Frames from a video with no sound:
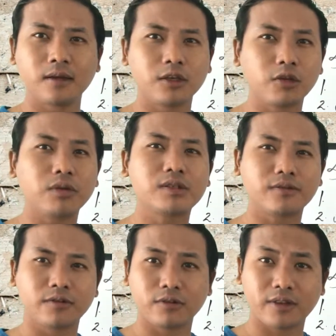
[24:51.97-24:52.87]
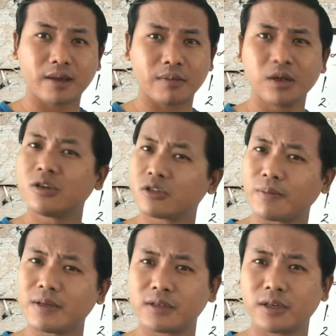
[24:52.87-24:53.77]
You interviewed them. So
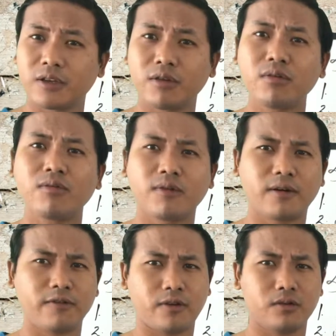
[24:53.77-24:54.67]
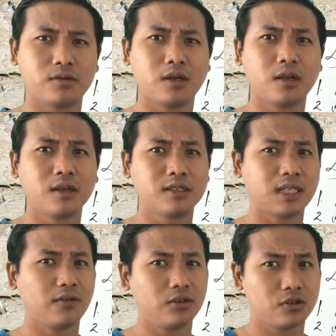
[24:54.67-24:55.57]
basically, you reviewed
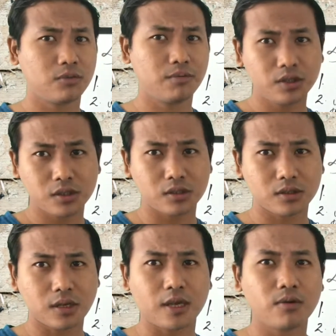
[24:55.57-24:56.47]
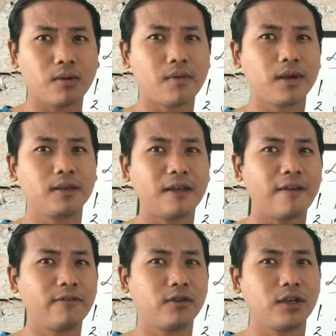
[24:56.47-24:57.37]
72 business, and you are running the
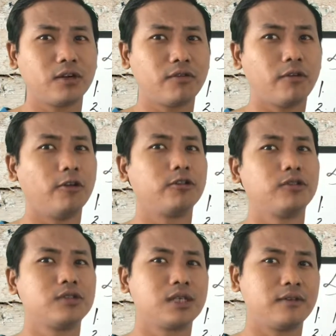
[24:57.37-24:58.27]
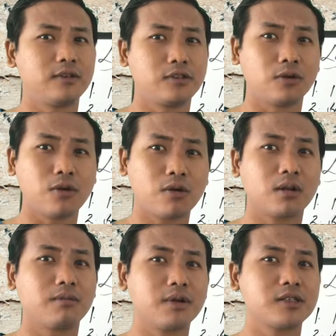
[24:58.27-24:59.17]
affiliate of all those 72
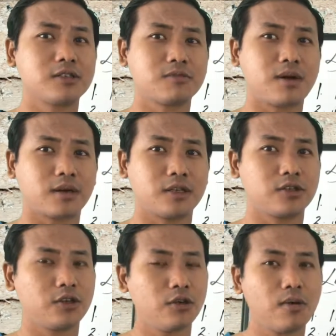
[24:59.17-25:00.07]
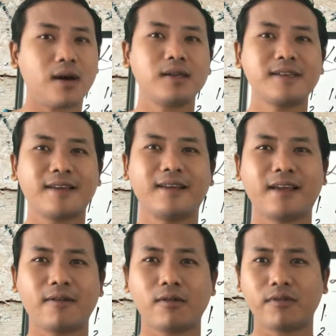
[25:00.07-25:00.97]
local business markets. So you are taking
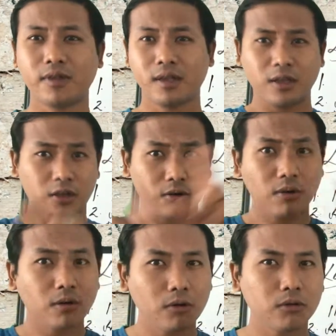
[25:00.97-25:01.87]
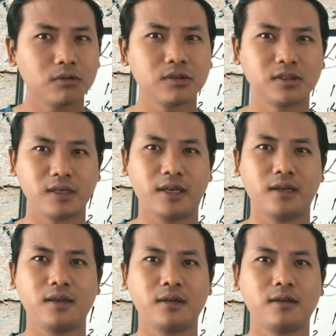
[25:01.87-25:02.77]
care of your own
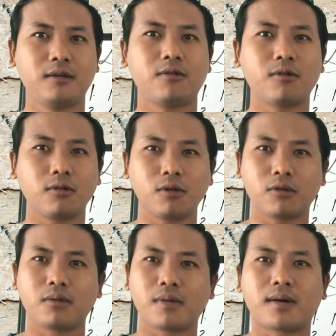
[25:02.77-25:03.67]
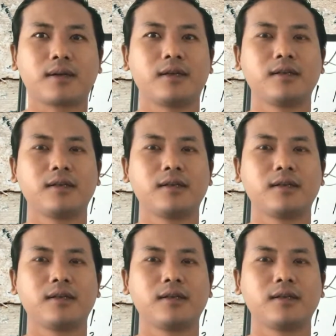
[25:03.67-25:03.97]
city, your own local market.